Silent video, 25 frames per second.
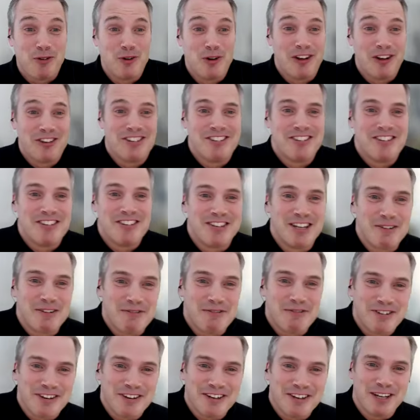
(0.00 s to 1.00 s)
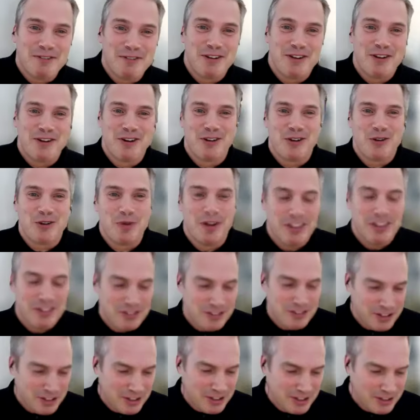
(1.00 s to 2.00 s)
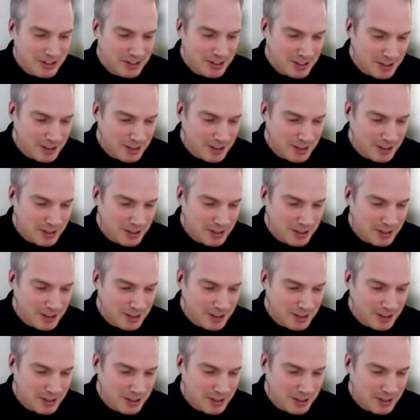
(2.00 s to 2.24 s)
course, it's a difficult question